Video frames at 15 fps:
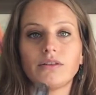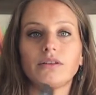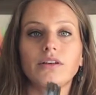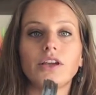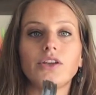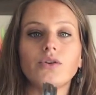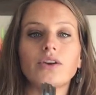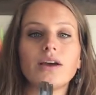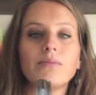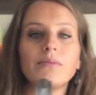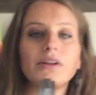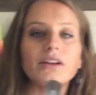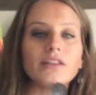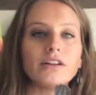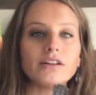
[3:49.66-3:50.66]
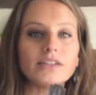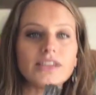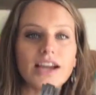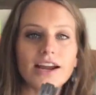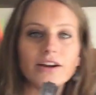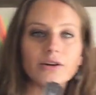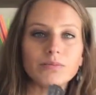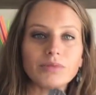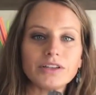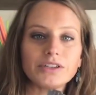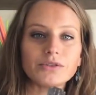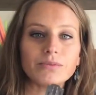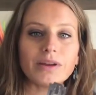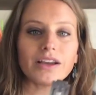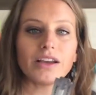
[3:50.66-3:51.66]
can you come in a little tighter please,
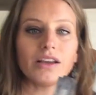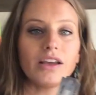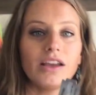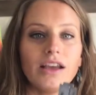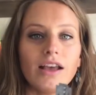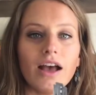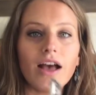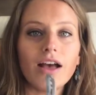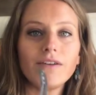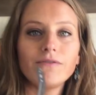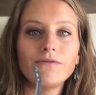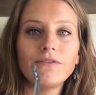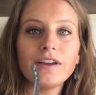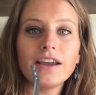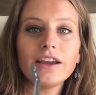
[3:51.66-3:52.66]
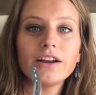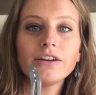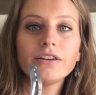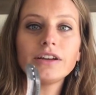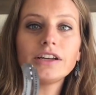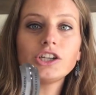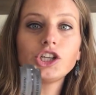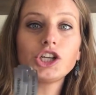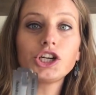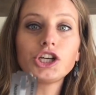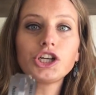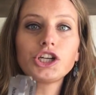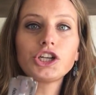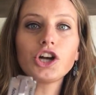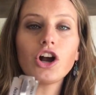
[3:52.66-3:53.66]
Rebecca? A very
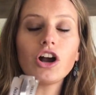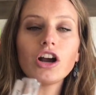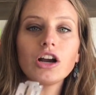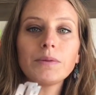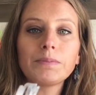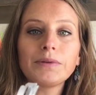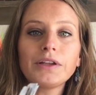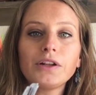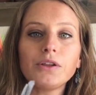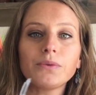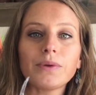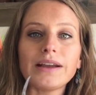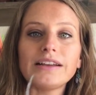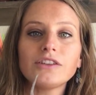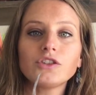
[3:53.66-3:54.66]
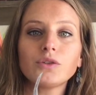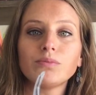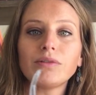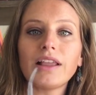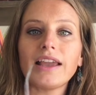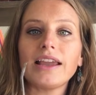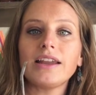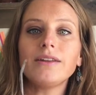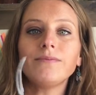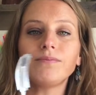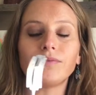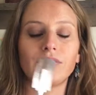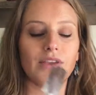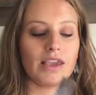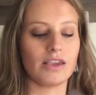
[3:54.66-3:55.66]
sharp little razor blade.
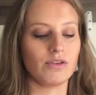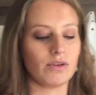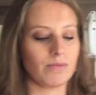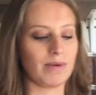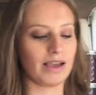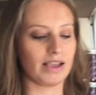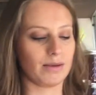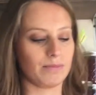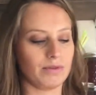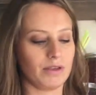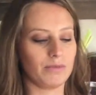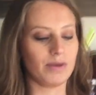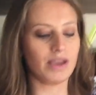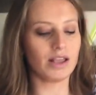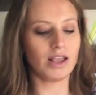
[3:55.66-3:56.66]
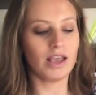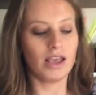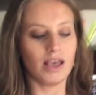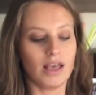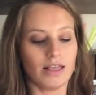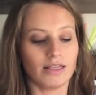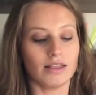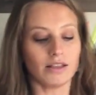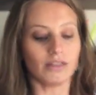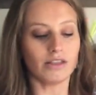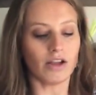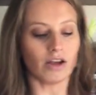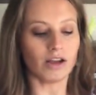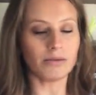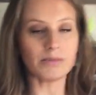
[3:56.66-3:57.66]
Okay, you can back up a little bit. The
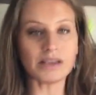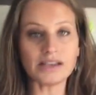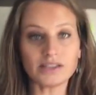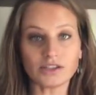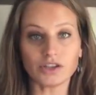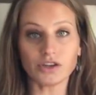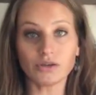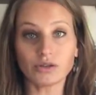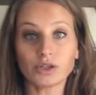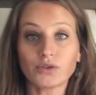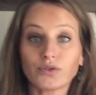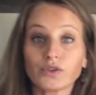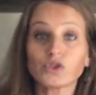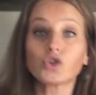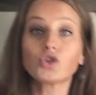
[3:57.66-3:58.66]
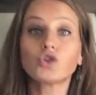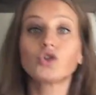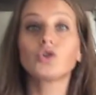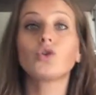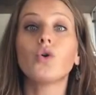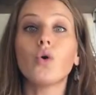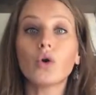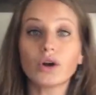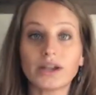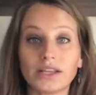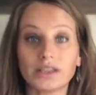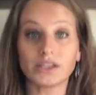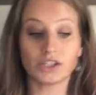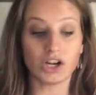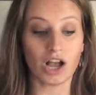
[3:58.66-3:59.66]
lame is used for scoring
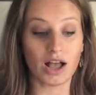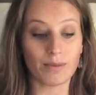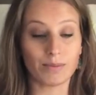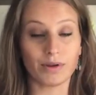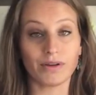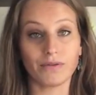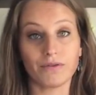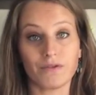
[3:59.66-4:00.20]
the top of